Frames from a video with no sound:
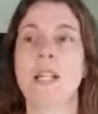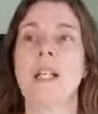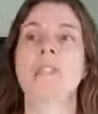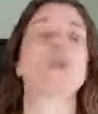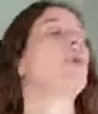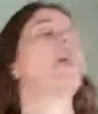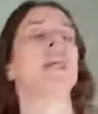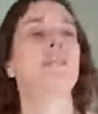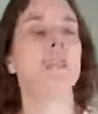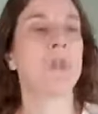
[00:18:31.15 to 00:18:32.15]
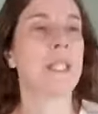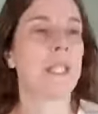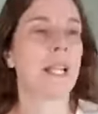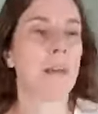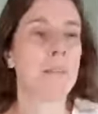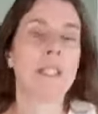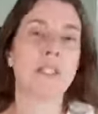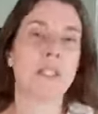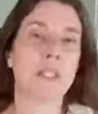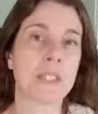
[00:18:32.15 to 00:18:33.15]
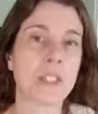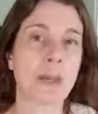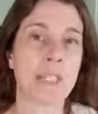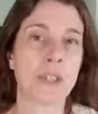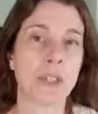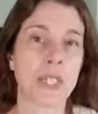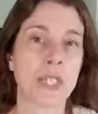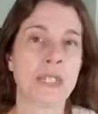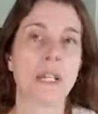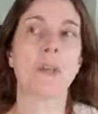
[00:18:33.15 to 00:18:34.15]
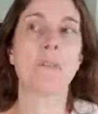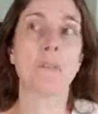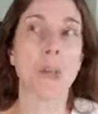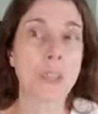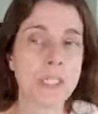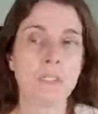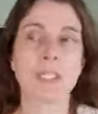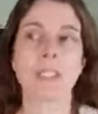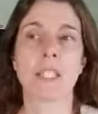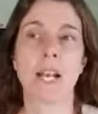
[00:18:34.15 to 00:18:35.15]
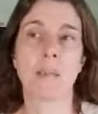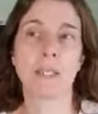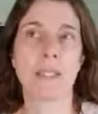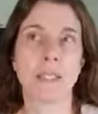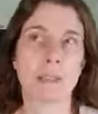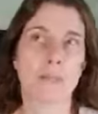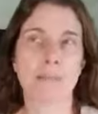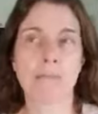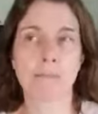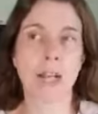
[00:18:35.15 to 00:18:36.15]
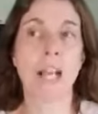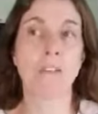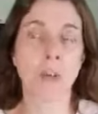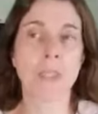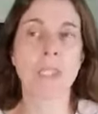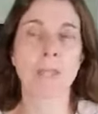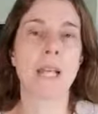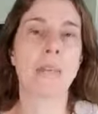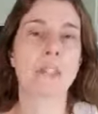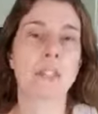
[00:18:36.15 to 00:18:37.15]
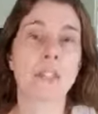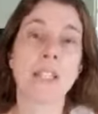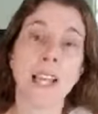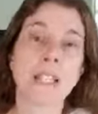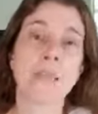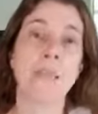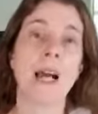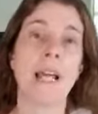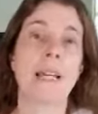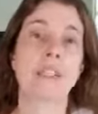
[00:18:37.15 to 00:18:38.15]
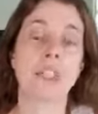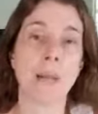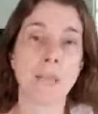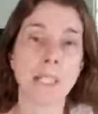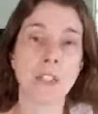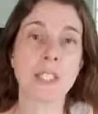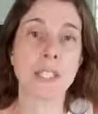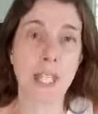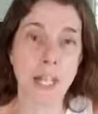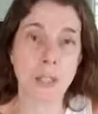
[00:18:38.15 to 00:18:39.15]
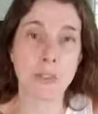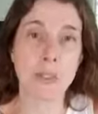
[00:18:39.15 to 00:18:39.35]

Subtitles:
So if you're with a company that uses Shopmetrics, most of the time, at least I've always been able to connect my Shopmetrics account